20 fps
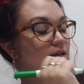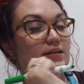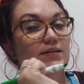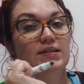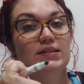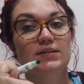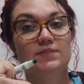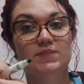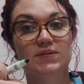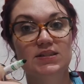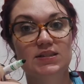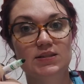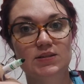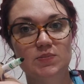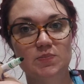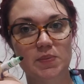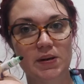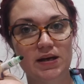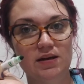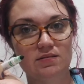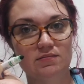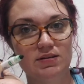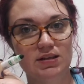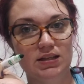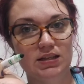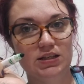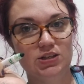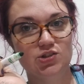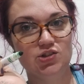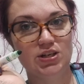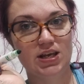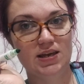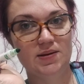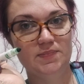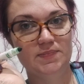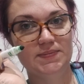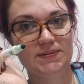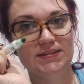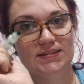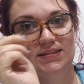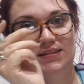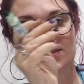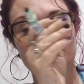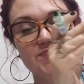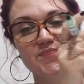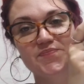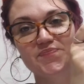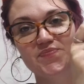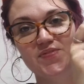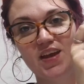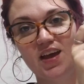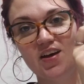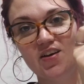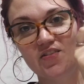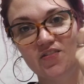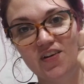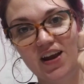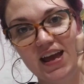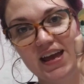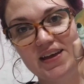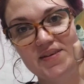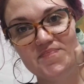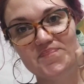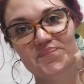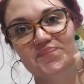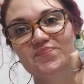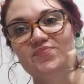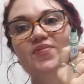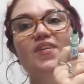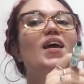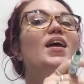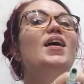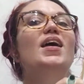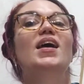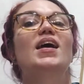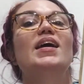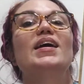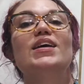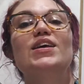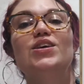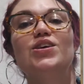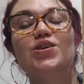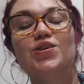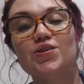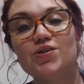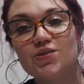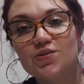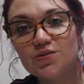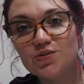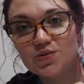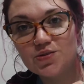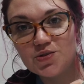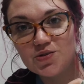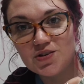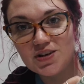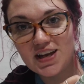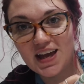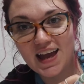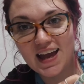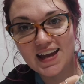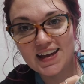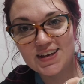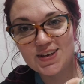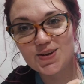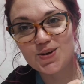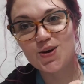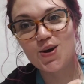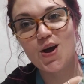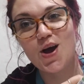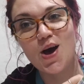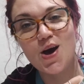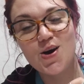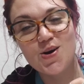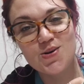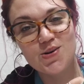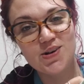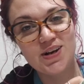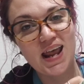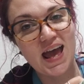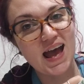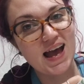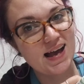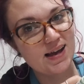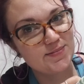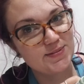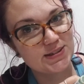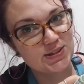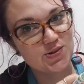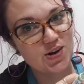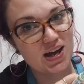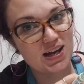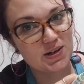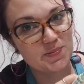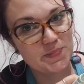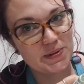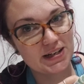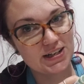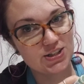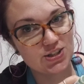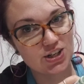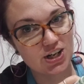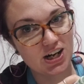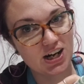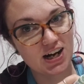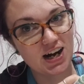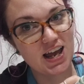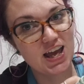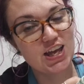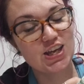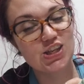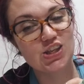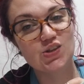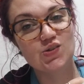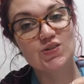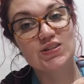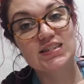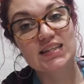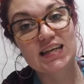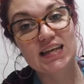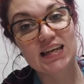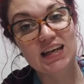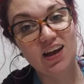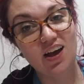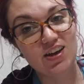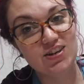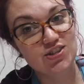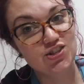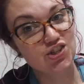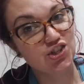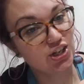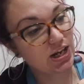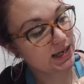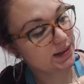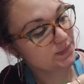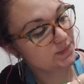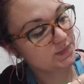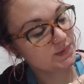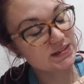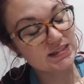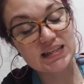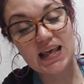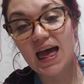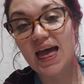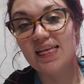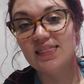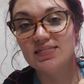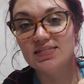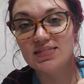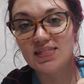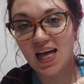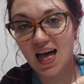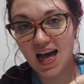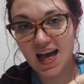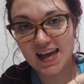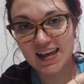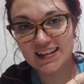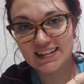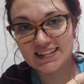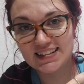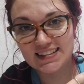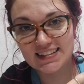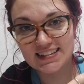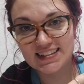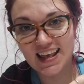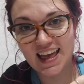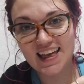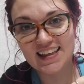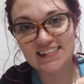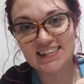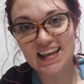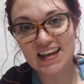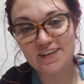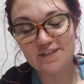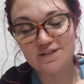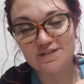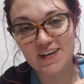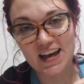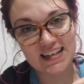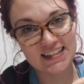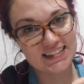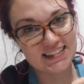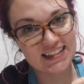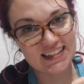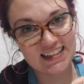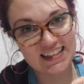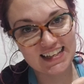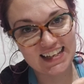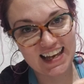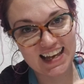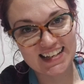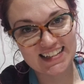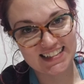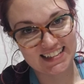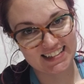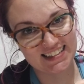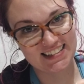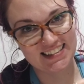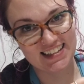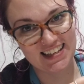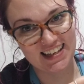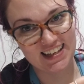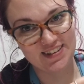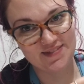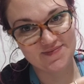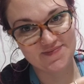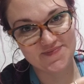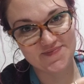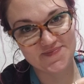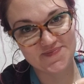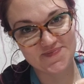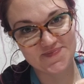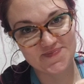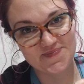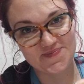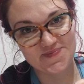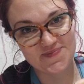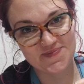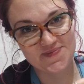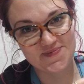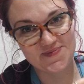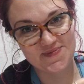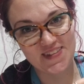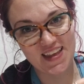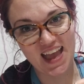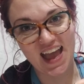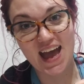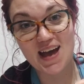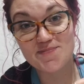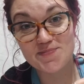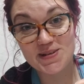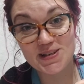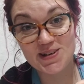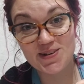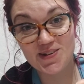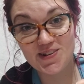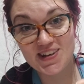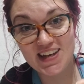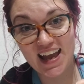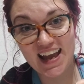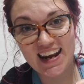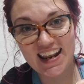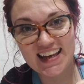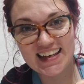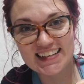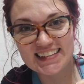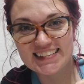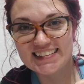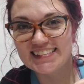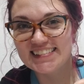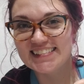some spirally shapes. All right? You create your own abstract picture using shapes and lines like Vasily Kandinsky. Happy creating!